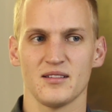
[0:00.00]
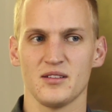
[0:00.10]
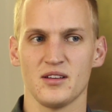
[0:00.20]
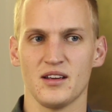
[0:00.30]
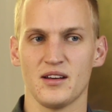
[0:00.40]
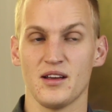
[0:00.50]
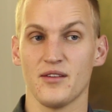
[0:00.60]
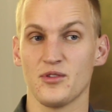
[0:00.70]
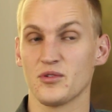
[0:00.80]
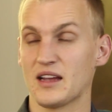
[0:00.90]

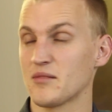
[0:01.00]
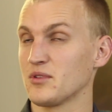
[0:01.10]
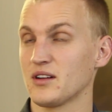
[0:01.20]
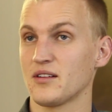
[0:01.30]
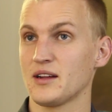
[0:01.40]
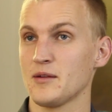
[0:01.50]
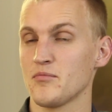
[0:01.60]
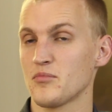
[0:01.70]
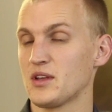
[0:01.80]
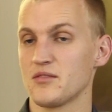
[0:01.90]
if you get malaria,
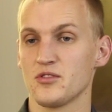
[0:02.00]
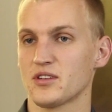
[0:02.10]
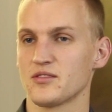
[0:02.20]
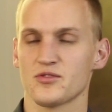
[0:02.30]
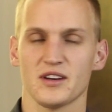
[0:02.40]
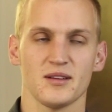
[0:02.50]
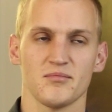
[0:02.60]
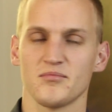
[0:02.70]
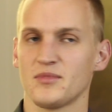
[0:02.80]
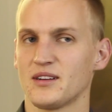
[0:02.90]
then you can treat
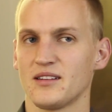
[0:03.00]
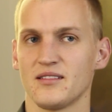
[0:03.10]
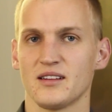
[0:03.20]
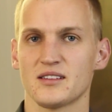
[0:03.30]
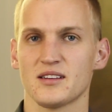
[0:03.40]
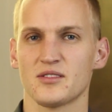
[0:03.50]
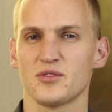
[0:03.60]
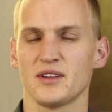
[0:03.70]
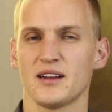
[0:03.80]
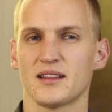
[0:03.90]
it, and it's
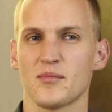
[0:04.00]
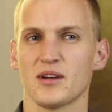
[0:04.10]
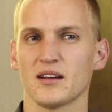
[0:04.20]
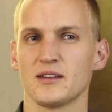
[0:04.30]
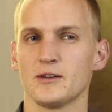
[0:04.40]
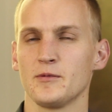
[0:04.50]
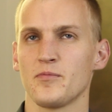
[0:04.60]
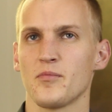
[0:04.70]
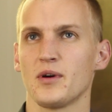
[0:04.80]
really not that big a deal.